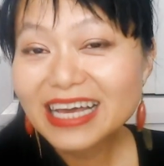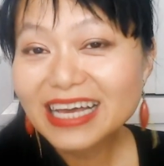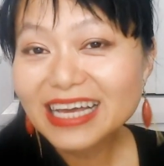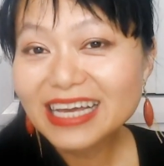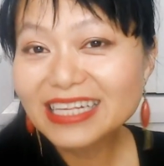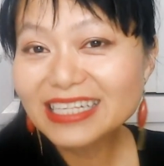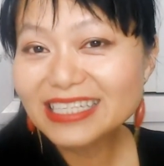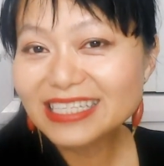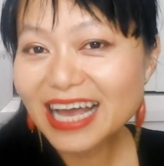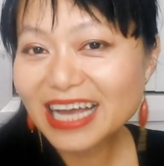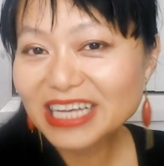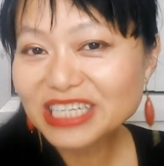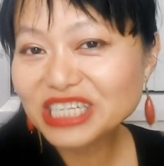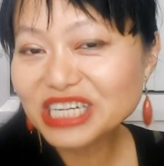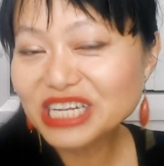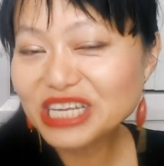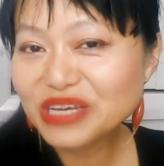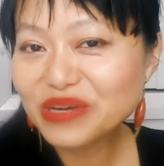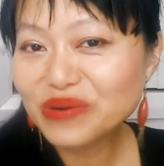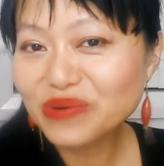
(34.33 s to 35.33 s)
it's
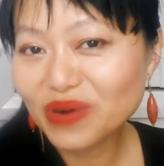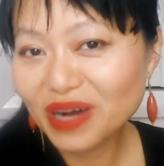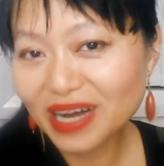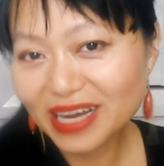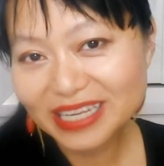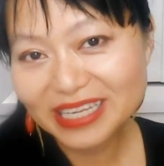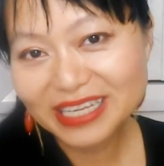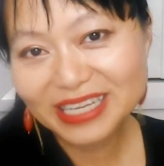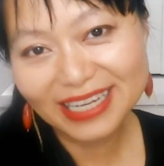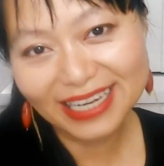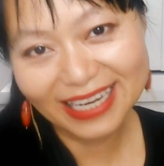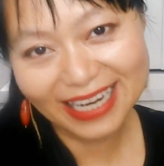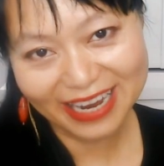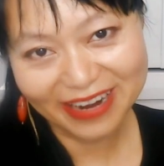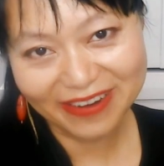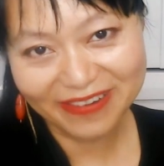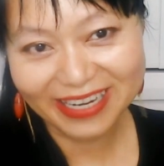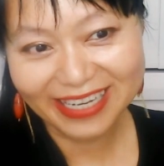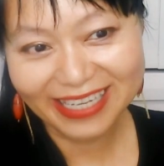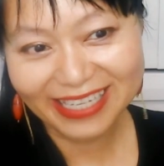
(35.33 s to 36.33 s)
actually quite
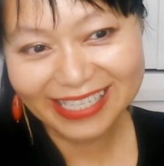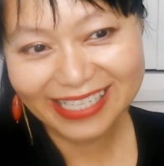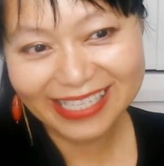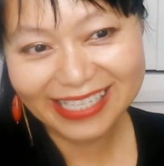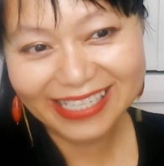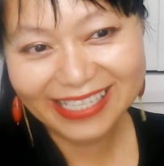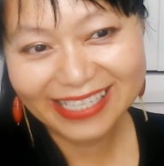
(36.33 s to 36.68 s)
hilarious.